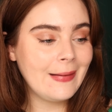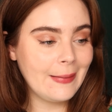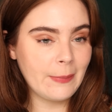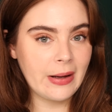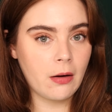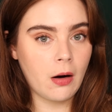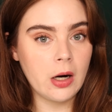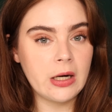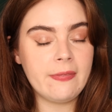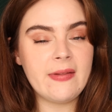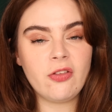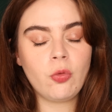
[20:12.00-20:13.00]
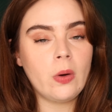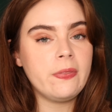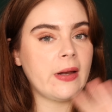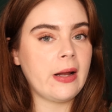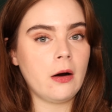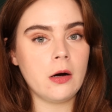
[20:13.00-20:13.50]
in my cart, and that's one
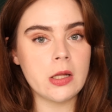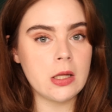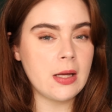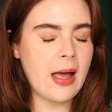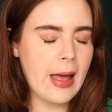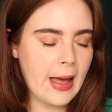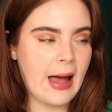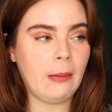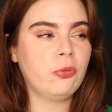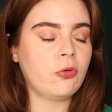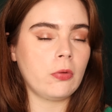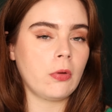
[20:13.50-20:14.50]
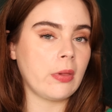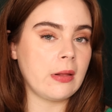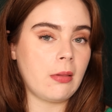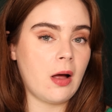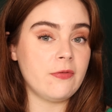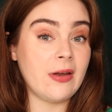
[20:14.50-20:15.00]
that I already absolutely
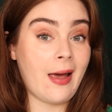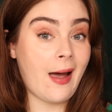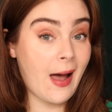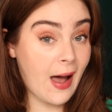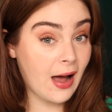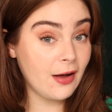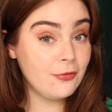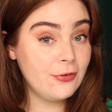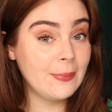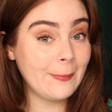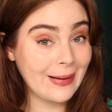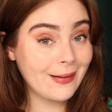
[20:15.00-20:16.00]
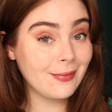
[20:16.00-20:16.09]
love and have in my